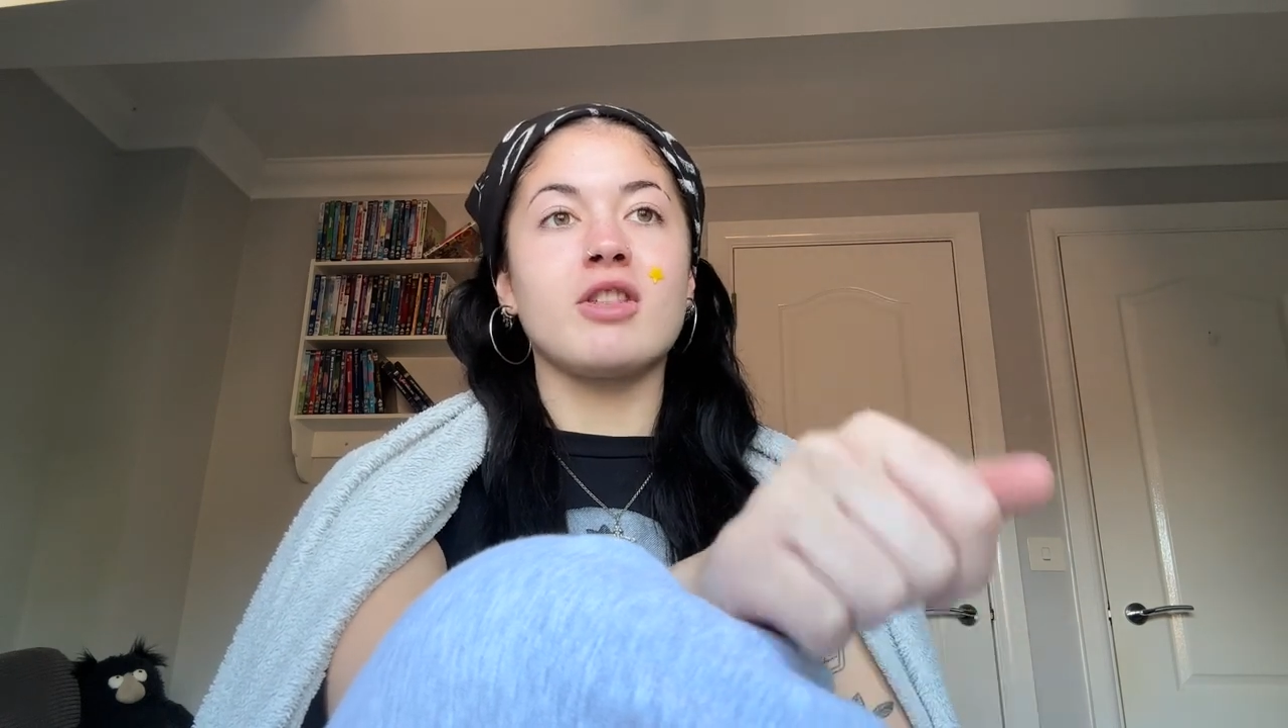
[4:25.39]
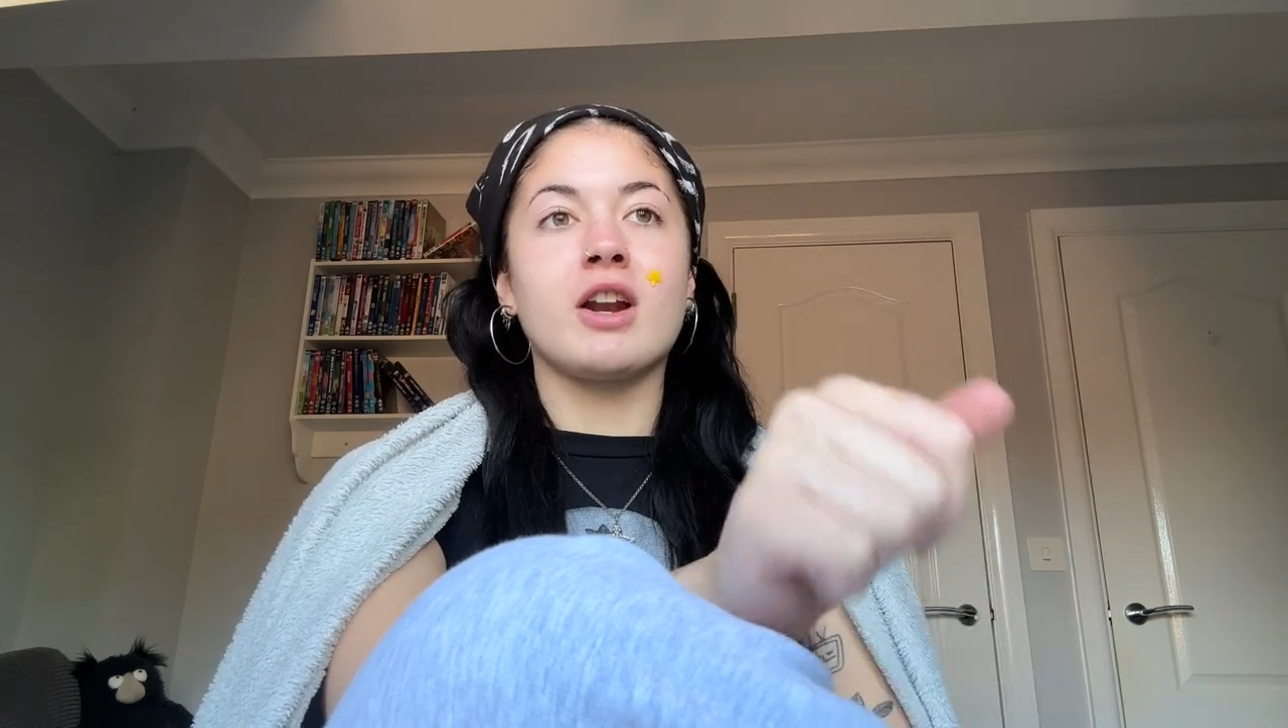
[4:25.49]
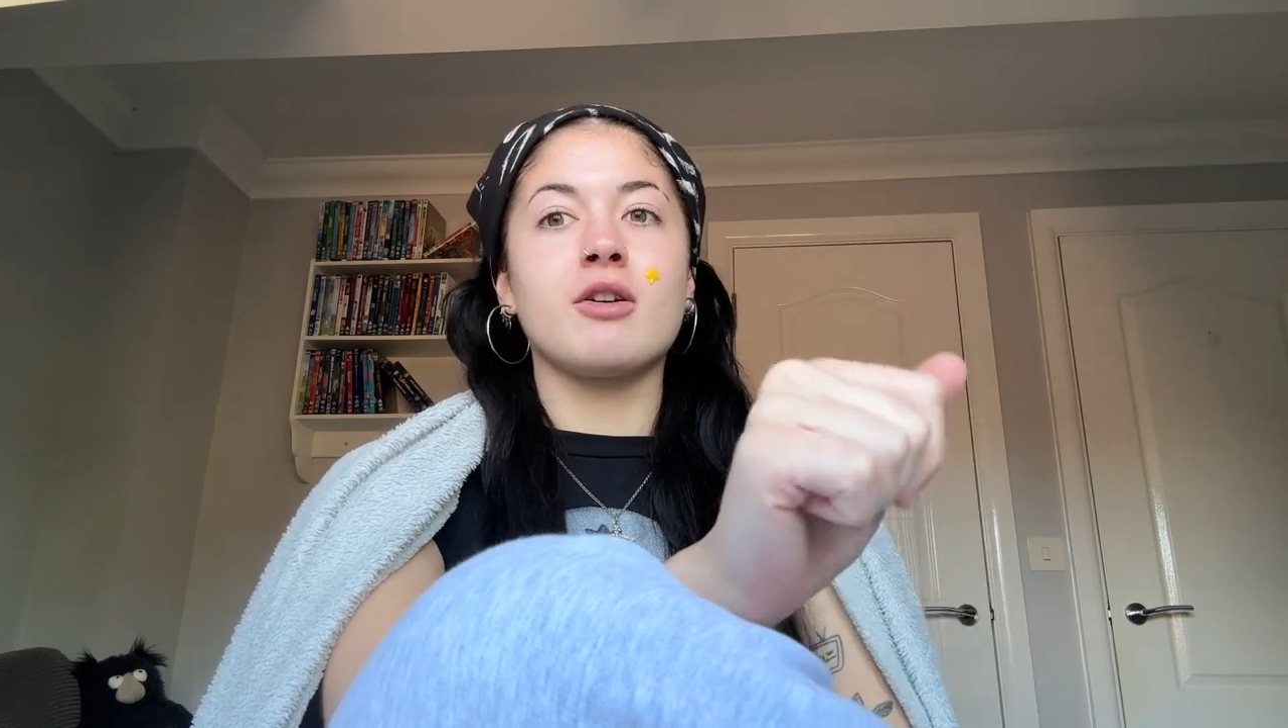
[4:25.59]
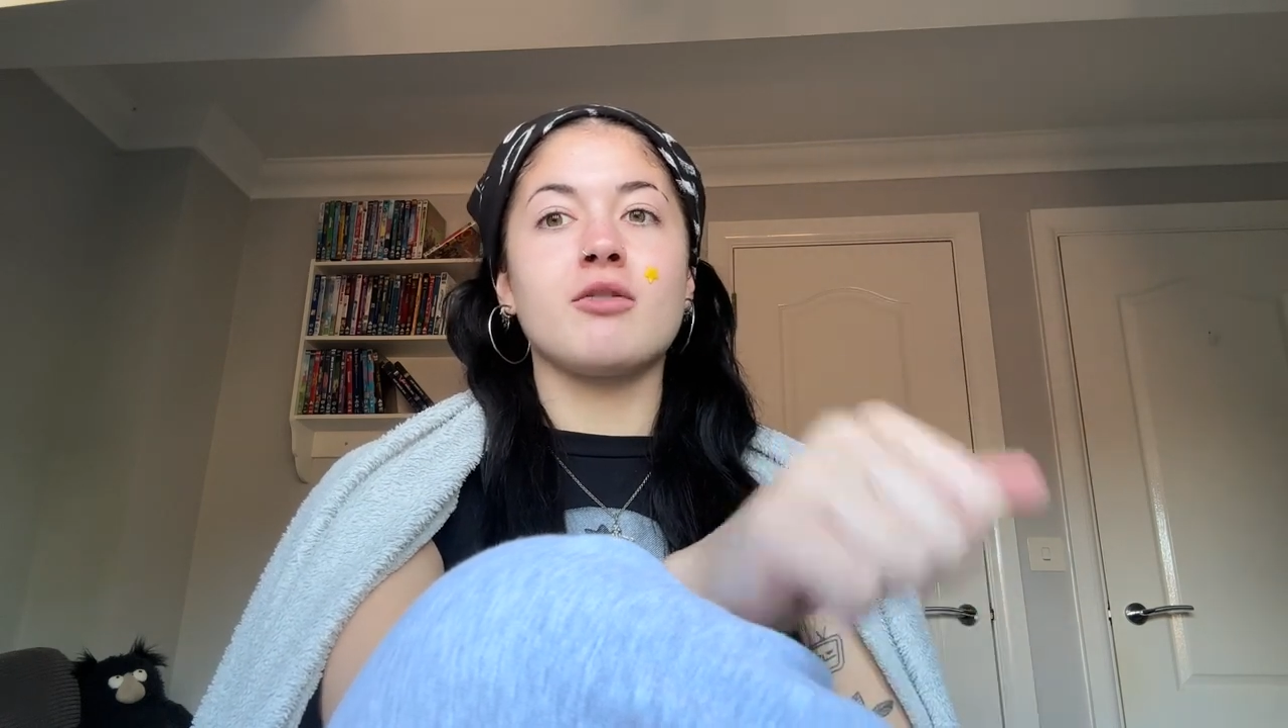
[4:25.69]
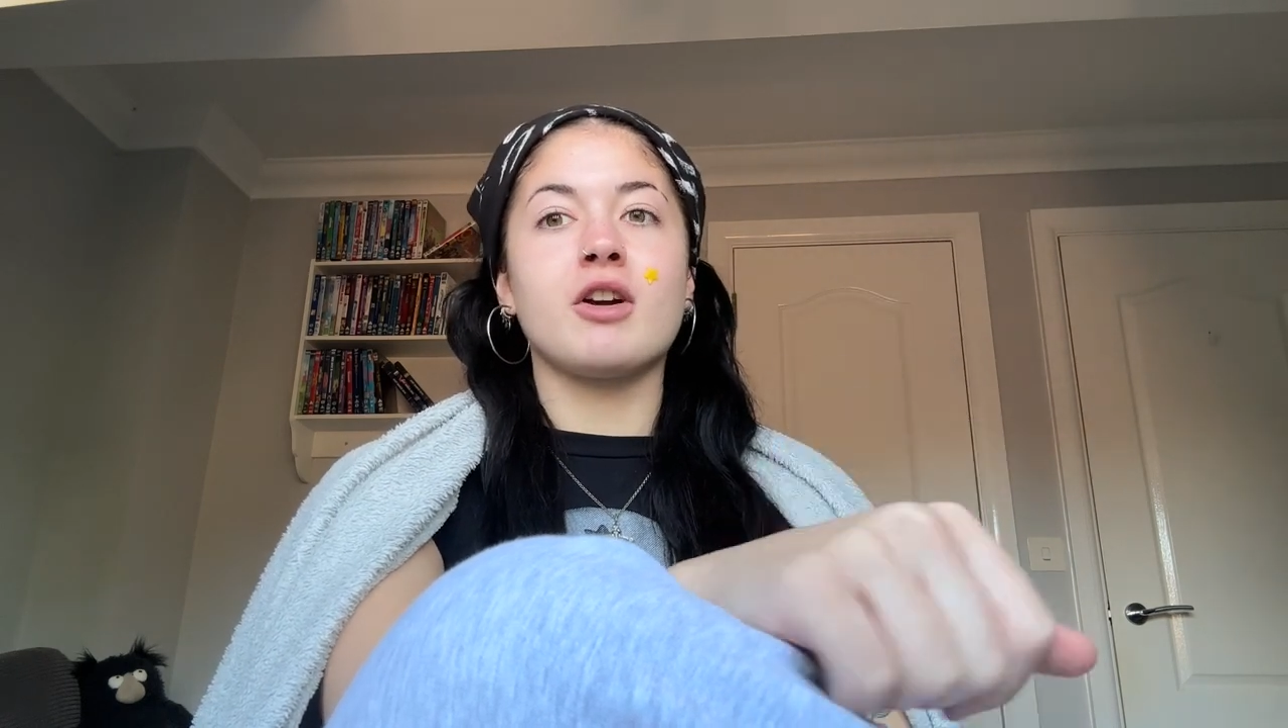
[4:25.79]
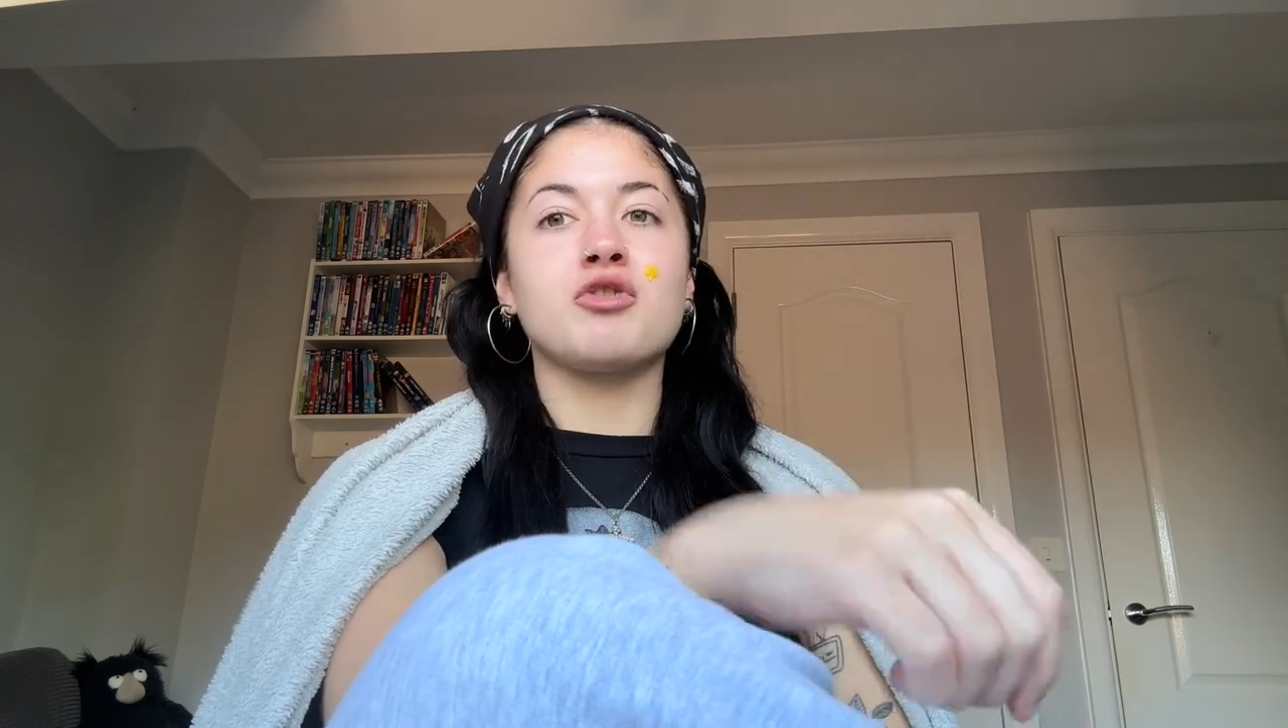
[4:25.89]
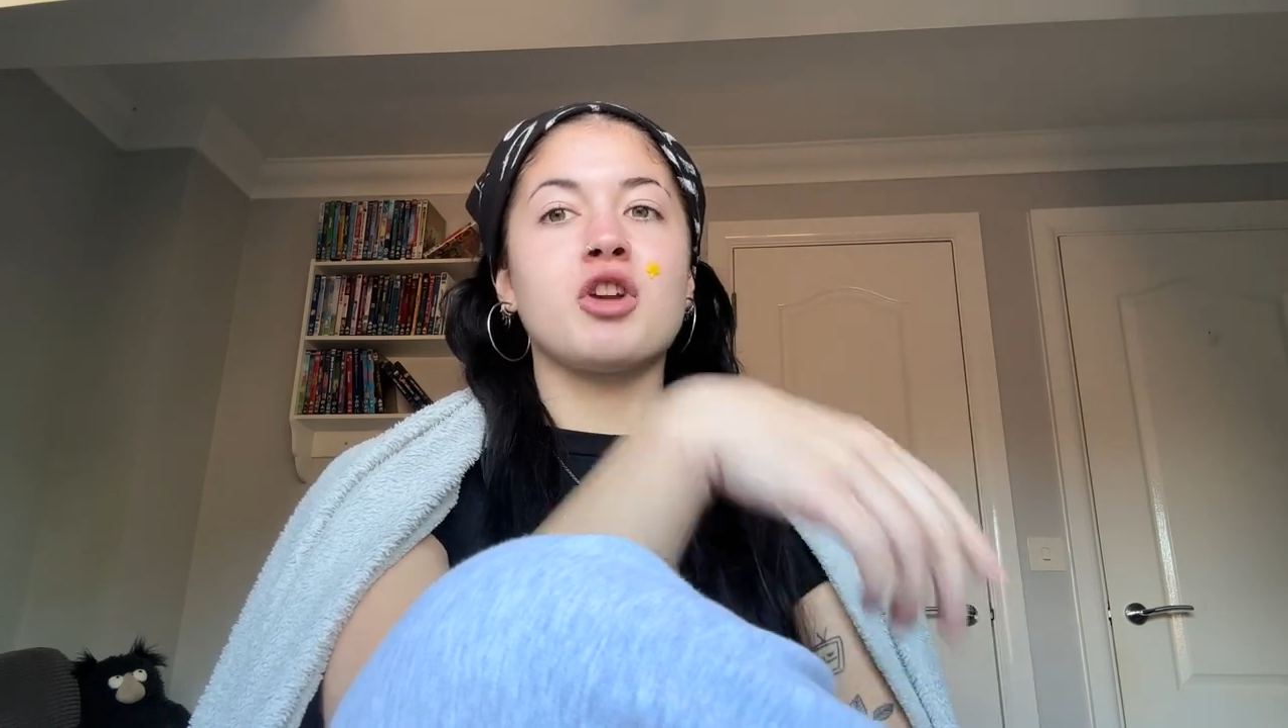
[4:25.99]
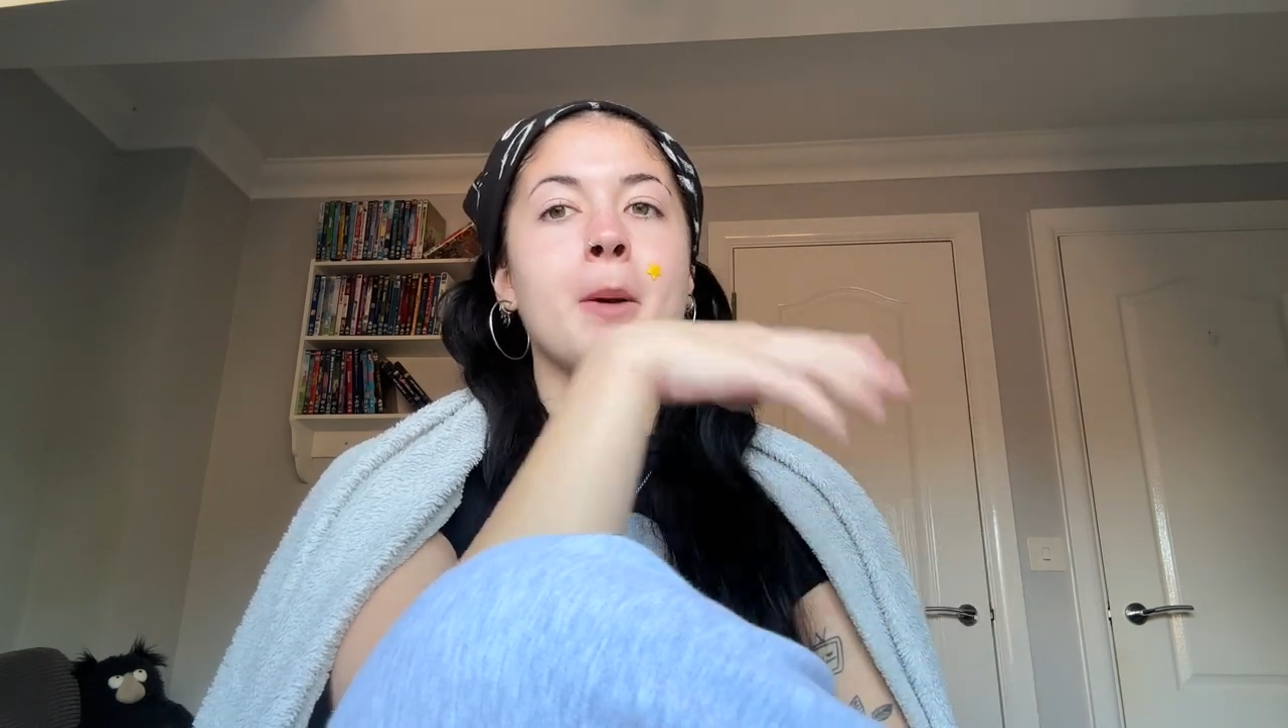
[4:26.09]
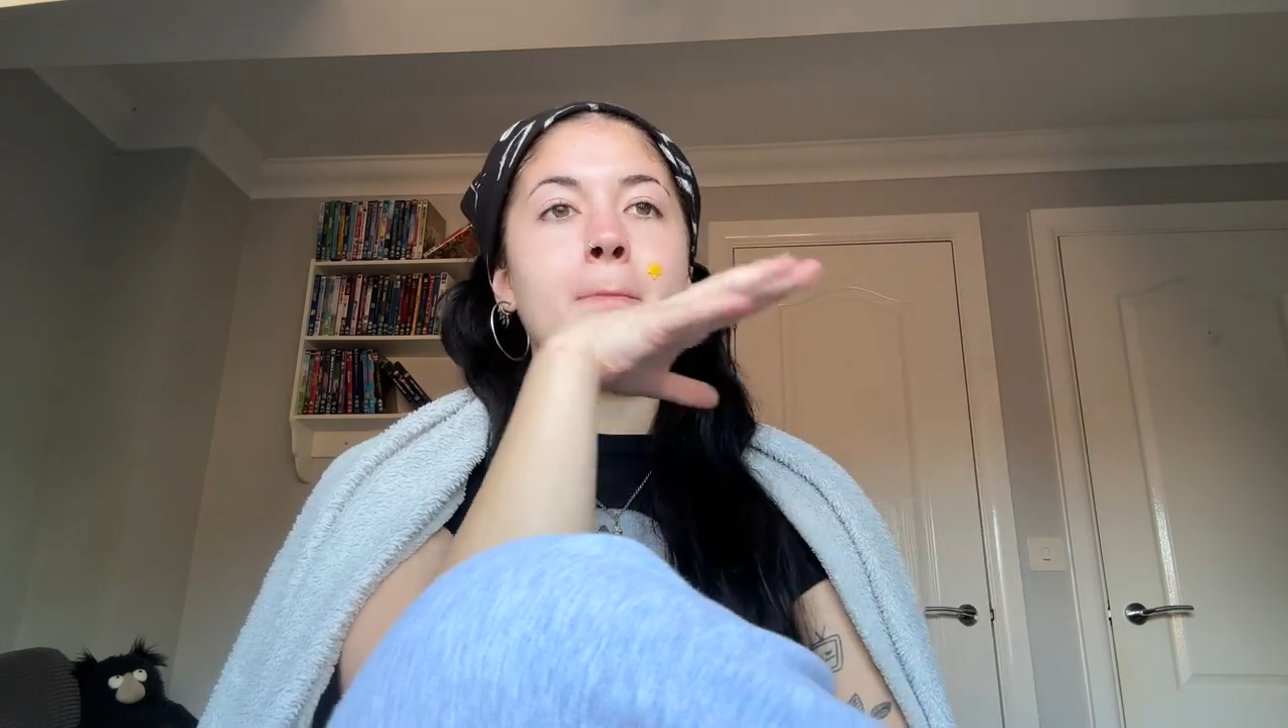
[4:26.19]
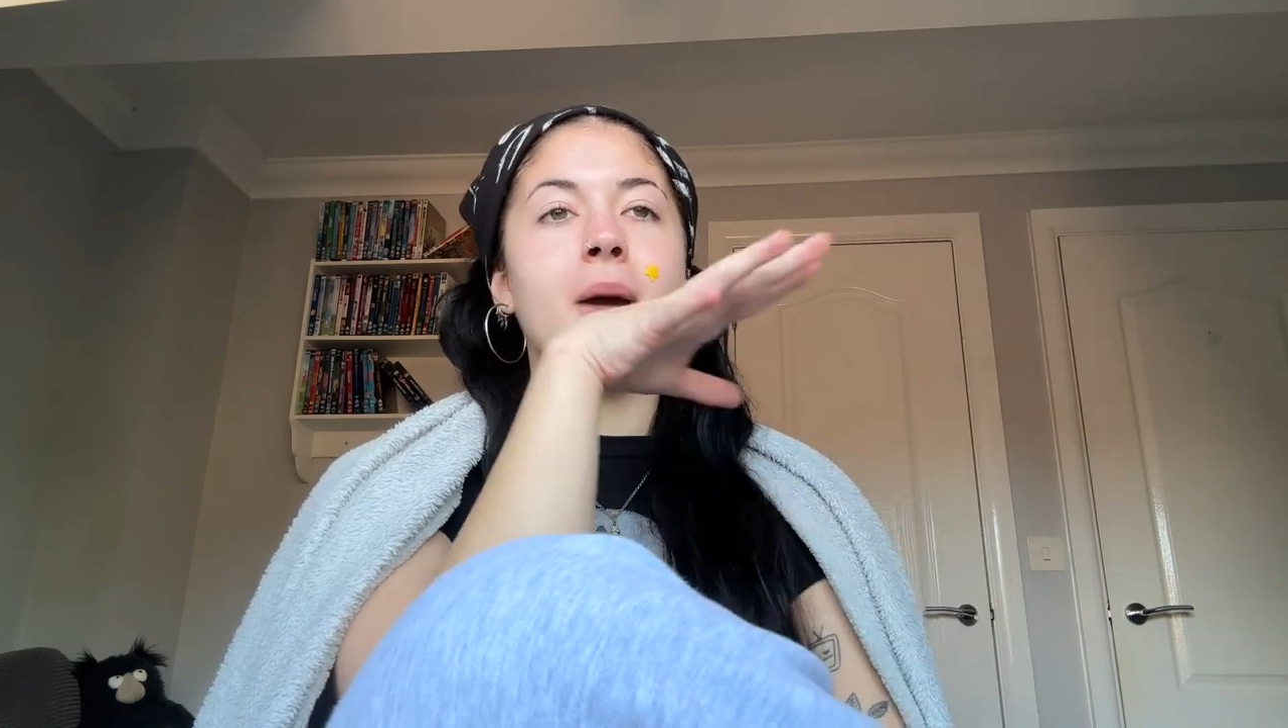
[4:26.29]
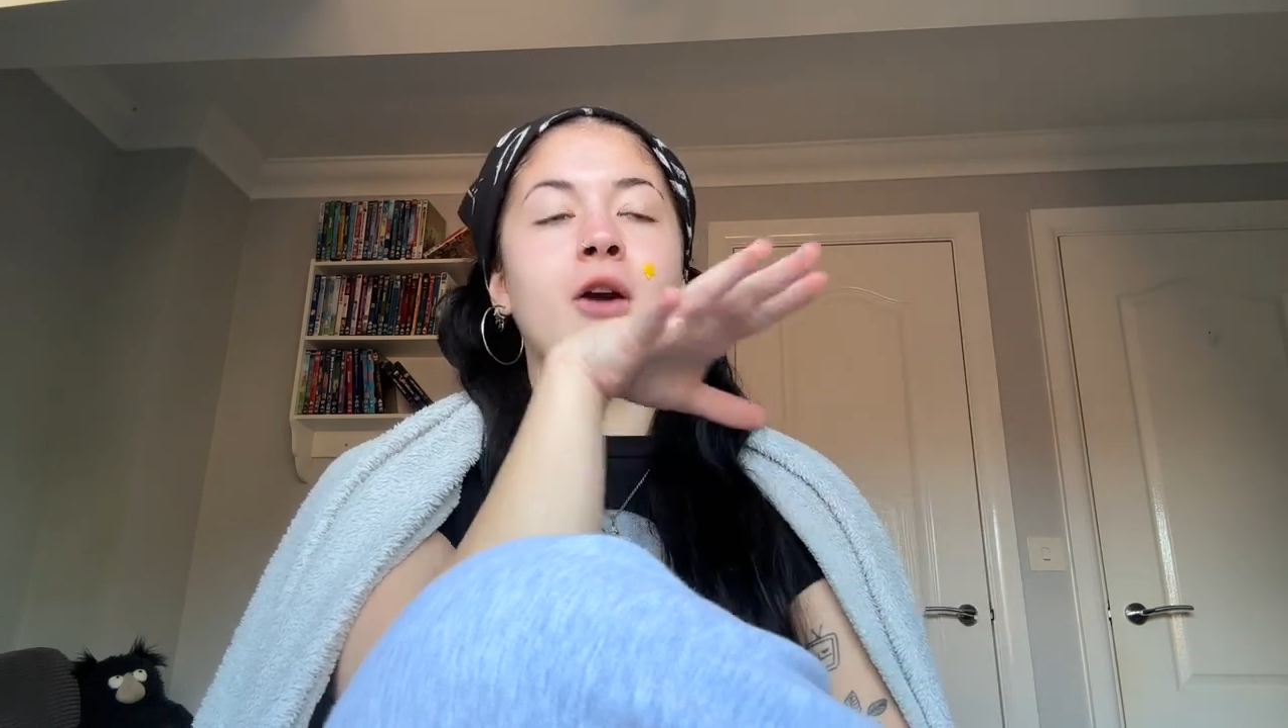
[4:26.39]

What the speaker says: Then I refreshed it,